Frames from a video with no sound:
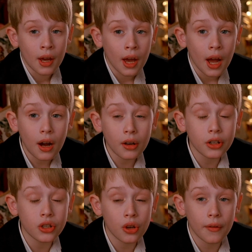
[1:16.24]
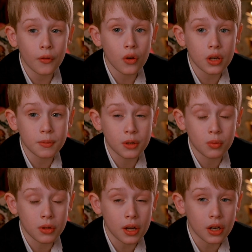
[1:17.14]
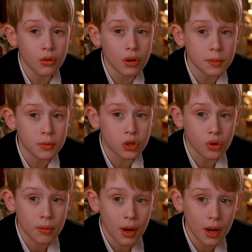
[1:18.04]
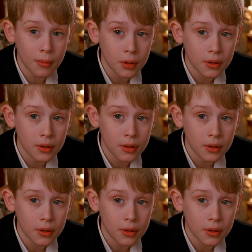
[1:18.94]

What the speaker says: How could you have Christmas without a Christmas tree, Mom?